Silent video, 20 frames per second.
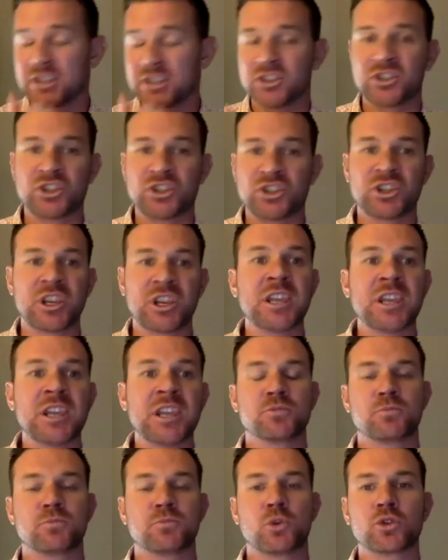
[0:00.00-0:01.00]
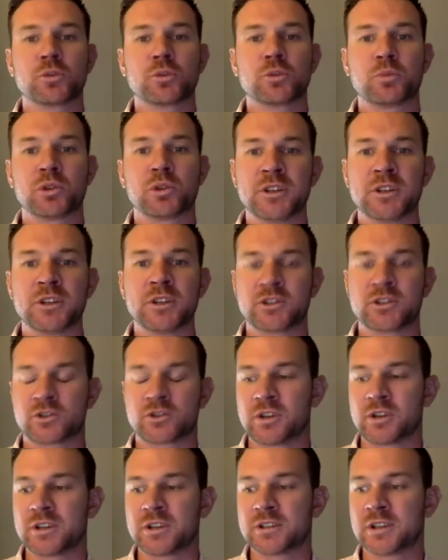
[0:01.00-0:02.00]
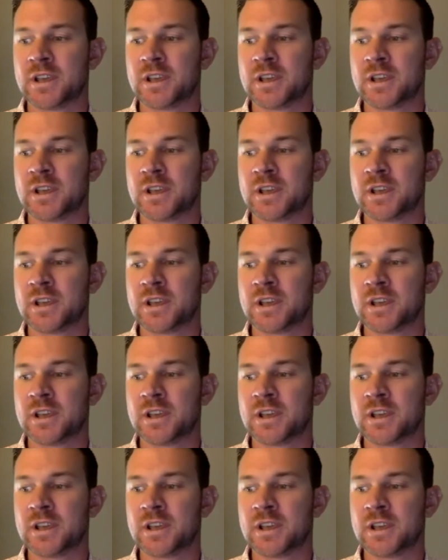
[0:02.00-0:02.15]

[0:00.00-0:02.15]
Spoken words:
change multiple industries,